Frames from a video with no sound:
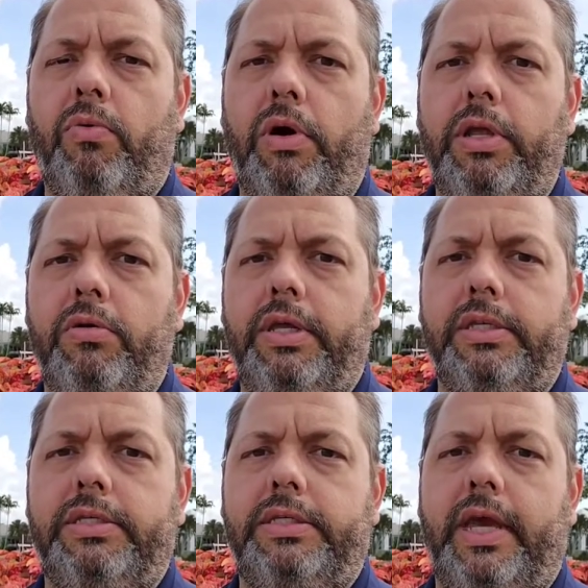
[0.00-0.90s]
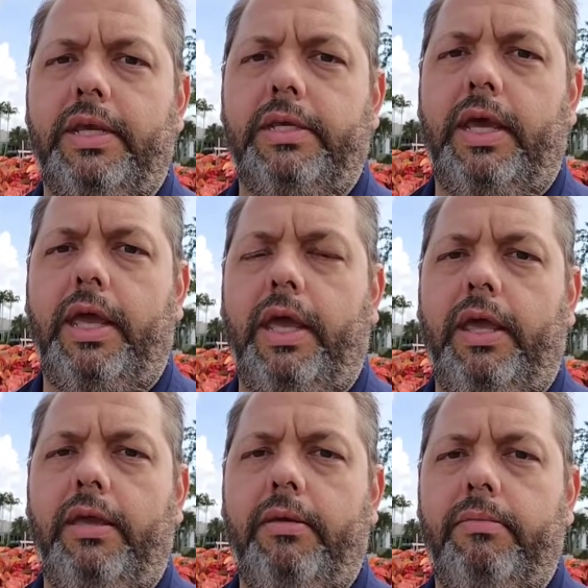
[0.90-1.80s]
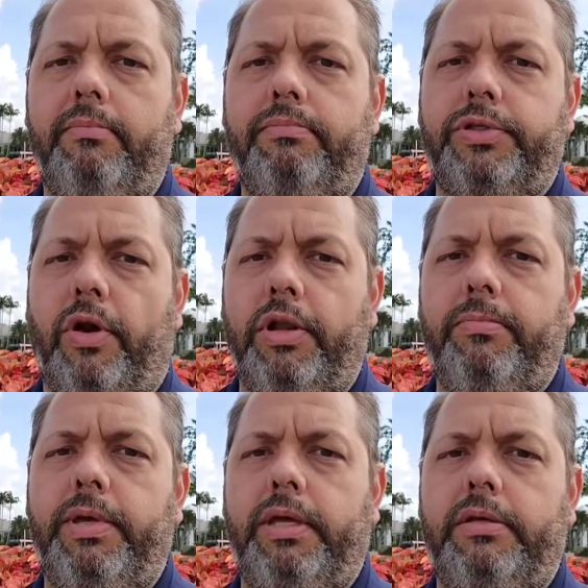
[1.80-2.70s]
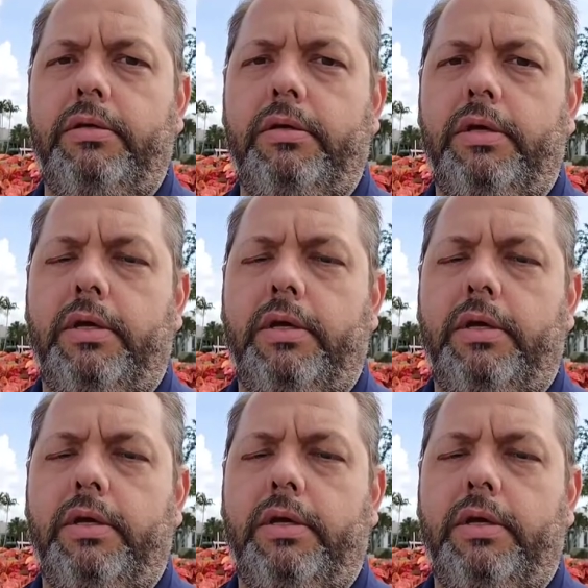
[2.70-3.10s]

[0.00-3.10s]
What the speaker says: where you can set a starting bid,